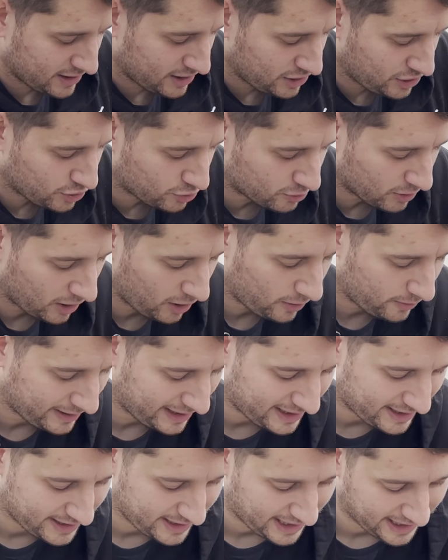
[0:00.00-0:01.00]
you grow
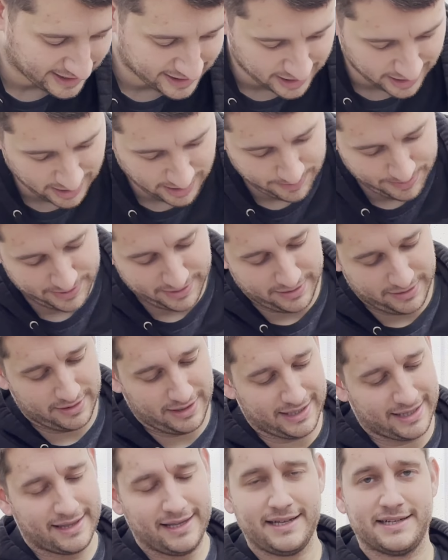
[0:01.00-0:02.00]
in a cup
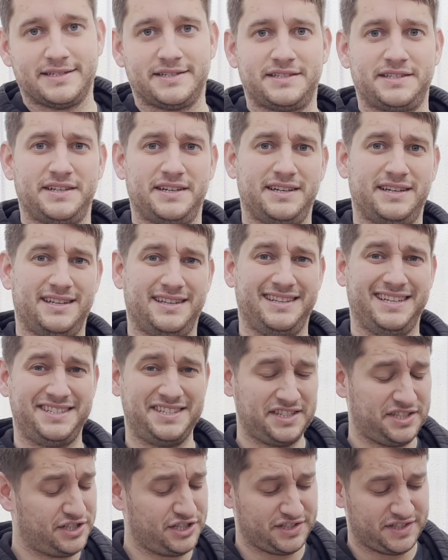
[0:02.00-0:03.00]
like this.
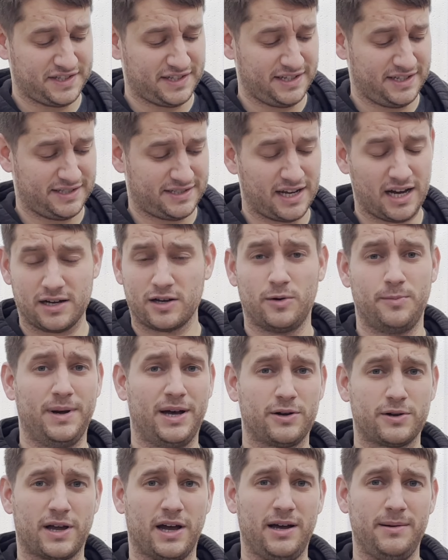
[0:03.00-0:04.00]
This is just a Taco
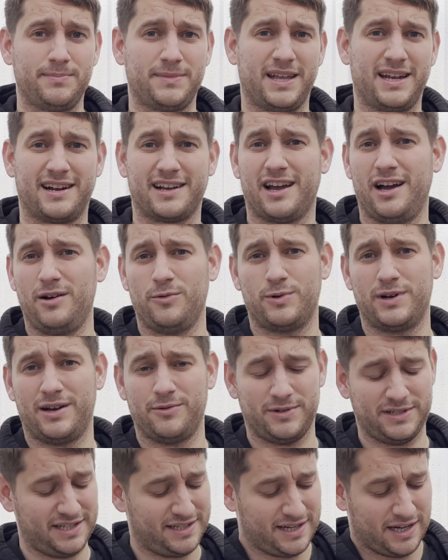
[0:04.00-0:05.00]
Bell cup that I got when I
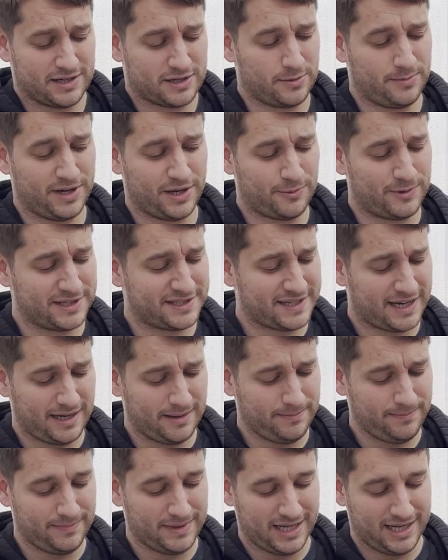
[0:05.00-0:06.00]
went to Taco Bell one
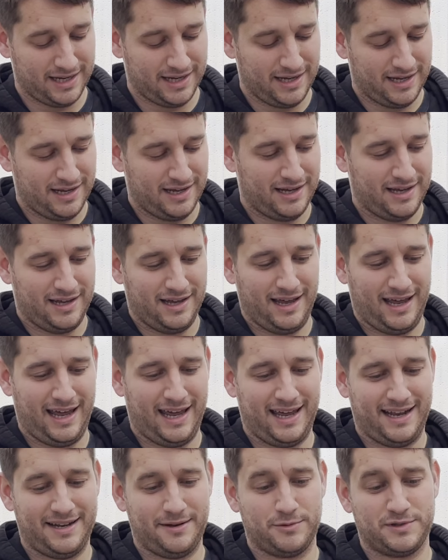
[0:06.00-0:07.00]
time,
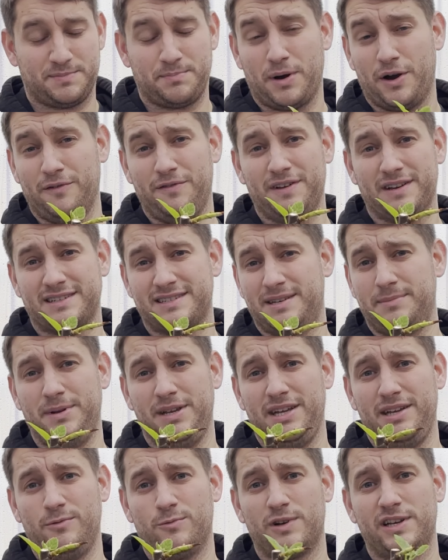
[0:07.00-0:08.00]
and it was perfect to
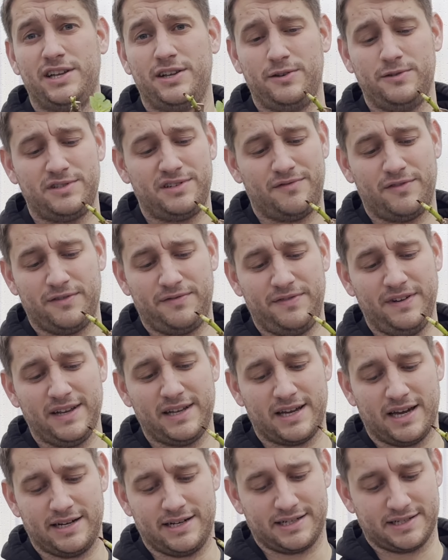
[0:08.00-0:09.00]
be reused for fig
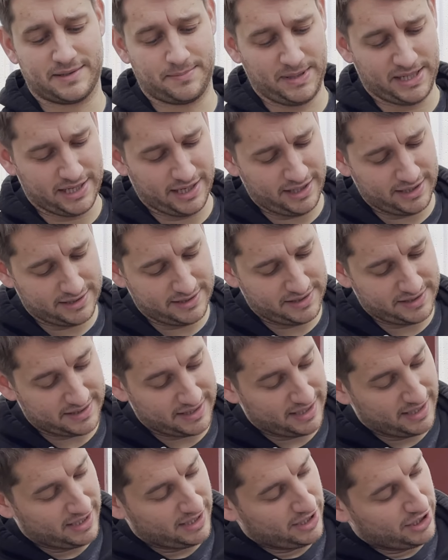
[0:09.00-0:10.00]
cuttings because
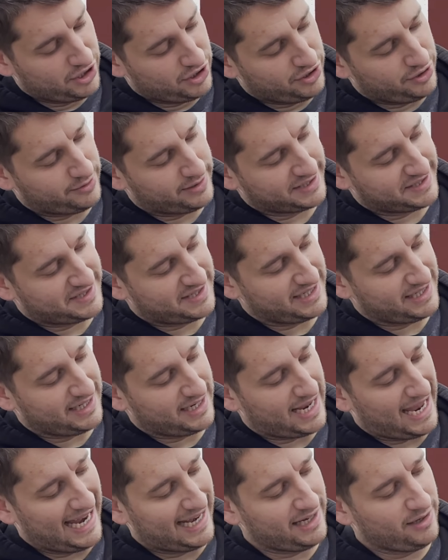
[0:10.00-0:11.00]
you can
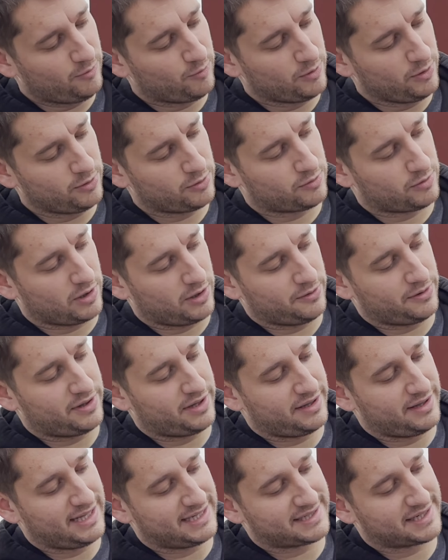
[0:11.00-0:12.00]
see any root
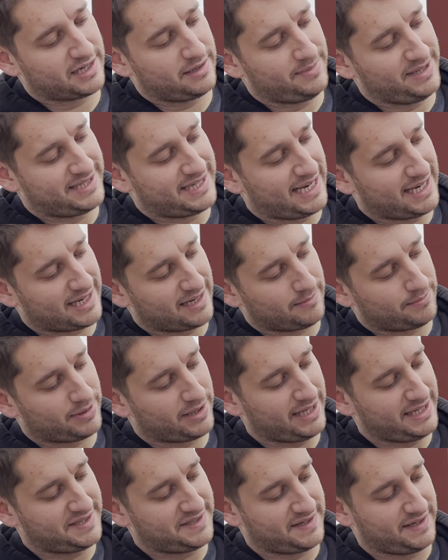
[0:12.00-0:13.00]
growth that's going to be taking
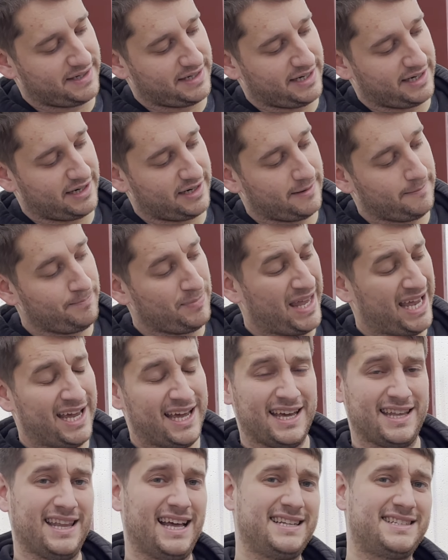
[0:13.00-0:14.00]
place in here,
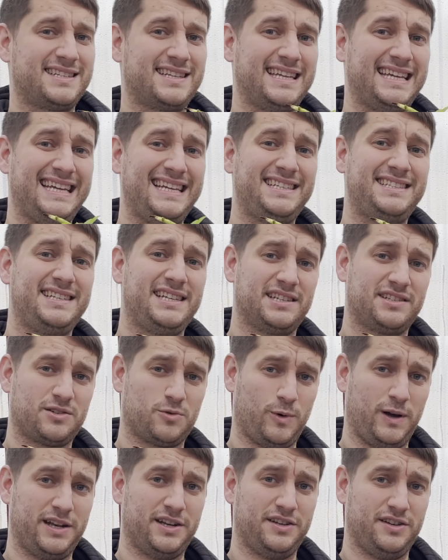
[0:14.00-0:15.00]
and that's the easiest
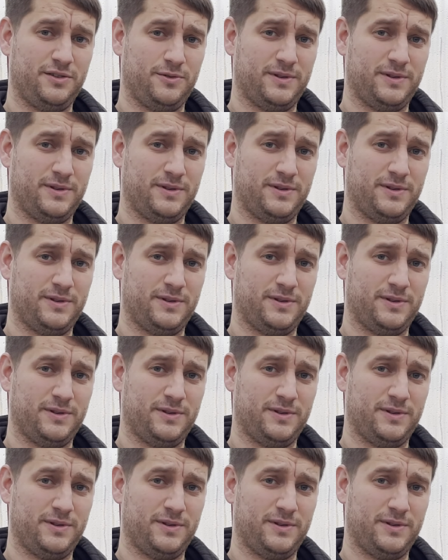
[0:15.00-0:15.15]
way to do